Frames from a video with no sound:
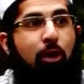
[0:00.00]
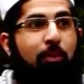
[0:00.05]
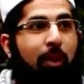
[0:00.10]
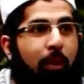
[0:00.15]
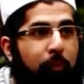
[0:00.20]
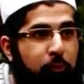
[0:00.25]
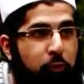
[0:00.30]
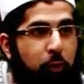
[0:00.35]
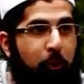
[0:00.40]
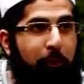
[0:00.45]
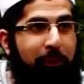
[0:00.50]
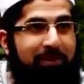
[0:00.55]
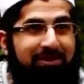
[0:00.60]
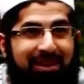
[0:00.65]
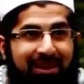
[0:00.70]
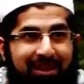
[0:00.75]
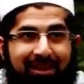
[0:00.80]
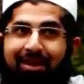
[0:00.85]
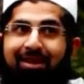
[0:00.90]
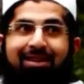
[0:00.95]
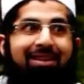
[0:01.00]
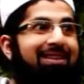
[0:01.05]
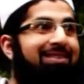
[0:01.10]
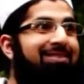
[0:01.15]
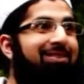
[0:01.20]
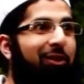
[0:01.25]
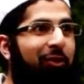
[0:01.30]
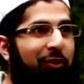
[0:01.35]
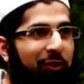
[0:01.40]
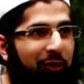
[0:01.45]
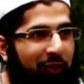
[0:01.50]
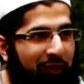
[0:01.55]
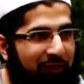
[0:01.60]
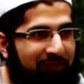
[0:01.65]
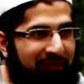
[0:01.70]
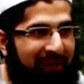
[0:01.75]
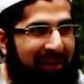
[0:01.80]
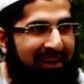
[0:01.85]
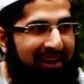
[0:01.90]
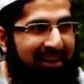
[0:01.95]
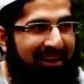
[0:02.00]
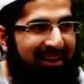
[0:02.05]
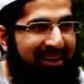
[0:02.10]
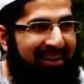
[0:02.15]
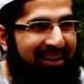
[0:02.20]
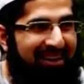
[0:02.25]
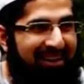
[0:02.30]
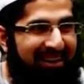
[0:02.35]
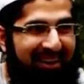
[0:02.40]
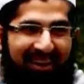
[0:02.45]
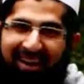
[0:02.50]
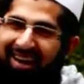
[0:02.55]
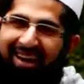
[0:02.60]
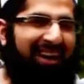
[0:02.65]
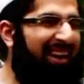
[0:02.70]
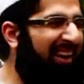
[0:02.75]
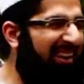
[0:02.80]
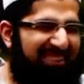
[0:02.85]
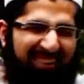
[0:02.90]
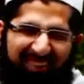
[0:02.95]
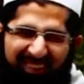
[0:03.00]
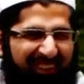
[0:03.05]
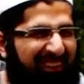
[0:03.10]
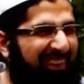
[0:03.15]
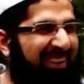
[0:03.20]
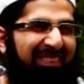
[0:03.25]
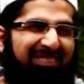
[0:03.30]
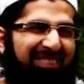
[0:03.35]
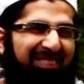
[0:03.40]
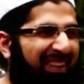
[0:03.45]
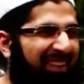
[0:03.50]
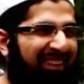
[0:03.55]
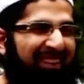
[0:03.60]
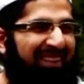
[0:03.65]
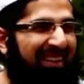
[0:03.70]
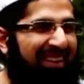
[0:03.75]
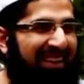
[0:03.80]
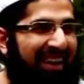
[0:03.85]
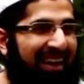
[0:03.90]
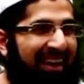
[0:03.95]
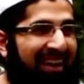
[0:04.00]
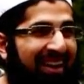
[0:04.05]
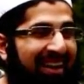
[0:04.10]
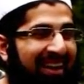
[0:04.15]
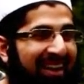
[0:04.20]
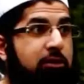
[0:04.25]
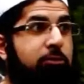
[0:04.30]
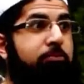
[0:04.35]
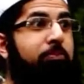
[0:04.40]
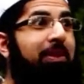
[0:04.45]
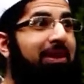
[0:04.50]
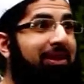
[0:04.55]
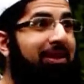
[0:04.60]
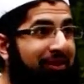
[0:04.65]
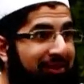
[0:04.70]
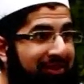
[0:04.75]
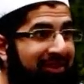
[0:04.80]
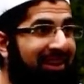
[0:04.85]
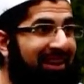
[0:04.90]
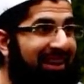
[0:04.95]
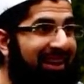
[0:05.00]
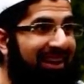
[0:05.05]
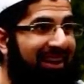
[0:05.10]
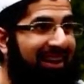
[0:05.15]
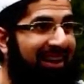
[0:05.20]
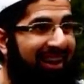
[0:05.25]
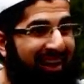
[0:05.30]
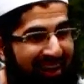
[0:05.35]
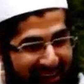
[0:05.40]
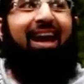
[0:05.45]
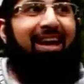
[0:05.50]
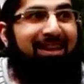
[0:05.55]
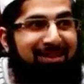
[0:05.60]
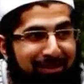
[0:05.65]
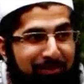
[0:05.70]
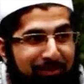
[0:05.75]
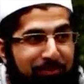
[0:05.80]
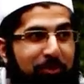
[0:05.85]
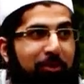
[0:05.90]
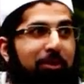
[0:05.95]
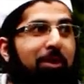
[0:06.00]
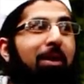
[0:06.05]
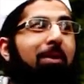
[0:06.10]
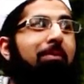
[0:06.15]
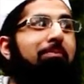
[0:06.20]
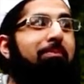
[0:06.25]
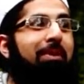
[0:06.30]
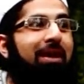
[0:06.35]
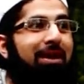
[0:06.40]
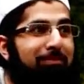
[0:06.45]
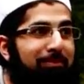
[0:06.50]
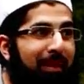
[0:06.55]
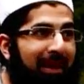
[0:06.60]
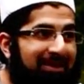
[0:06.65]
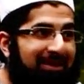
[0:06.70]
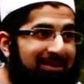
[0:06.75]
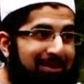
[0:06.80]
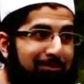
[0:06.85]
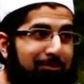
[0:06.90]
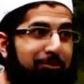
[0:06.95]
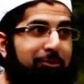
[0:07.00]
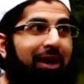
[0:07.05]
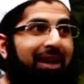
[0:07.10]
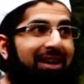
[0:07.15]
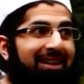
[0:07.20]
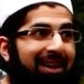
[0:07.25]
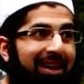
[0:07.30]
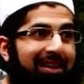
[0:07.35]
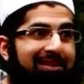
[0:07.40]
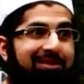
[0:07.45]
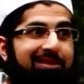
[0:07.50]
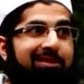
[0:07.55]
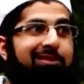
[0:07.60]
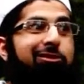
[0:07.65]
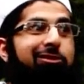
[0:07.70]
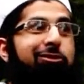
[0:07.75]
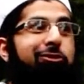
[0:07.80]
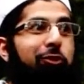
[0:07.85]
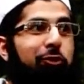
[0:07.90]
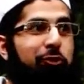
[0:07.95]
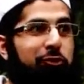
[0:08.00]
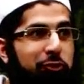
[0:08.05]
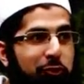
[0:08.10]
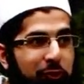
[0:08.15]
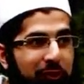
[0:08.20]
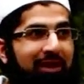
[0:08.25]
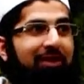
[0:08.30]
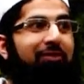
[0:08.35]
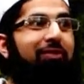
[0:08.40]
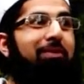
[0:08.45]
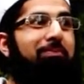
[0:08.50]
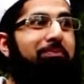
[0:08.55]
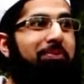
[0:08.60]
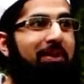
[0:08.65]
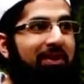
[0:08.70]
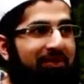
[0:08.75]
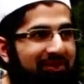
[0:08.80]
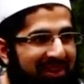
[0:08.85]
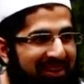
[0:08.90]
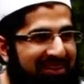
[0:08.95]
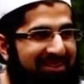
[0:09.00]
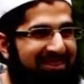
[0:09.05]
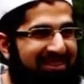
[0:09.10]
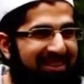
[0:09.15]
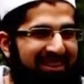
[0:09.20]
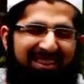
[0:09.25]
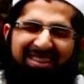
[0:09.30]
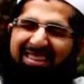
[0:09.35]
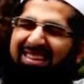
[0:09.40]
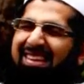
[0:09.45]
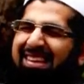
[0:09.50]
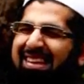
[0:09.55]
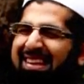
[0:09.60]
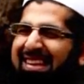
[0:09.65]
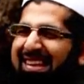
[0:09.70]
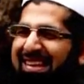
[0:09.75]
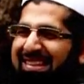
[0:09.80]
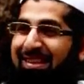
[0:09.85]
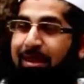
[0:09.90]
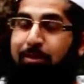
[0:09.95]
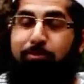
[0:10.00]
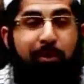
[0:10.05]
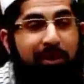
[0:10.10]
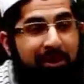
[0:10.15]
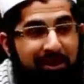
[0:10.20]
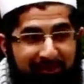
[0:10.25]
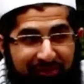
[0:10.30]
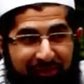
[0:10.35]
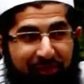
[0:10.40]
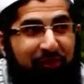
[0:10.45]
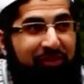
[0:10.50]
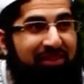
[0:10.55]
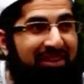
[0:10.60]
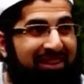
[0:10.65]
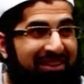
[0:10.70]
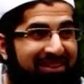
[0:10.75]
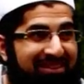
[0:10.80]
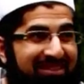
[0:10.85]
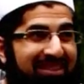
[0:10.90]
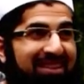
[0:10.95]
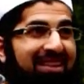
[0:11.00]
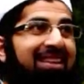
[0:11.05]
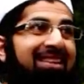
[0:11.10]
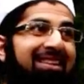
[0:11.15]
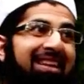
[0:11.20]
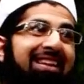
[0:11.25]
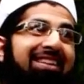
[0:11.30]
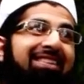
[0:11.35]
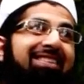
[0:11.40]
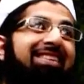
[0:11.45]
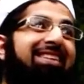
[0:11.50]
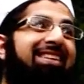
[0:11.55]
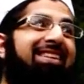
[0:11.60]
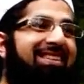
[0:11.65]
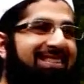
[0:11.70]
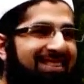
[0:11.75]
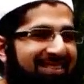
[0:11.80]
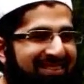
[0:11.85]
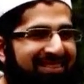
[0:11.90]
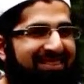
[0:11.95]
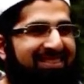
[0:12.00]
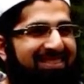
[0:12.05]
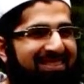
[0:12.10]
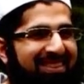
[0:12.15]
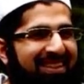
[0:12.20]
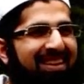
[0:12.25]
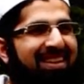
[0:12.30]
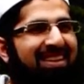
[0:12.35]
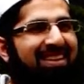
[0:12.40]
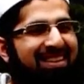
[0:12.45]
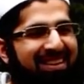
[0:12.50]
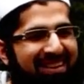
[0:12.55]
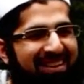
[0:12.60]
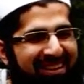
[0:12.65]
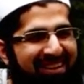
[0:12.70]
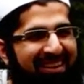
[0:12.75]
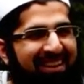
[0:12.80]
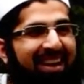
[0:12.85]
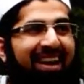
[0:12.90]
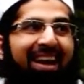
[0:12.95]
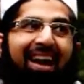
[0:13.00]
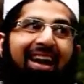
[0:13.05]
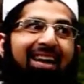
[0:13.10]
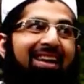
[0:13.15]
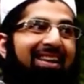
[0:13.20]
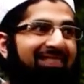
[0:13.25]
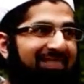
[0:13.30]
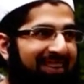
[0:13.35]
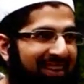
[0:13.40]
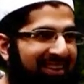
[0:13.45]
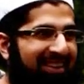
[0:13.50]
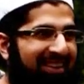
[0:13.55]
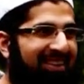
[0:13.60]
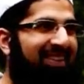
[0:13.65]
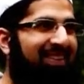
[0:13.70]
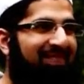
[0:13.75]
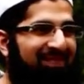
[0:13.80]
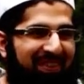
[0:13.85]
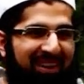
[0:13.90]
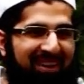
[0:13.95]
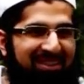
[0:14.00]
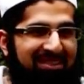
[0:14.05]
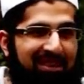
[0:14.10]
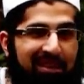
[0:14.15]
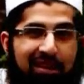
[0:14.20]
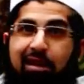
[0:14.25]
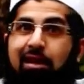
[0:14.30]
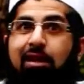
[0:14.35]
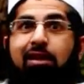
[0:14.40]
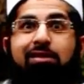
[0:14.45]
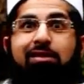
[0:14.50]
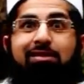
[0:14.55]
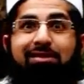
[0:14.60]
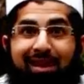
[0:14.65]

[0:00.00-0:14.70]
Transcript: You come up to him and say, there's no God, mate. Yeah, don't worry about all of that. Just be good, innit? Here's a book made by some granddads in suits who live in privilege. Yeah, they've made a few things that you need to do, yeah, and live like a good person.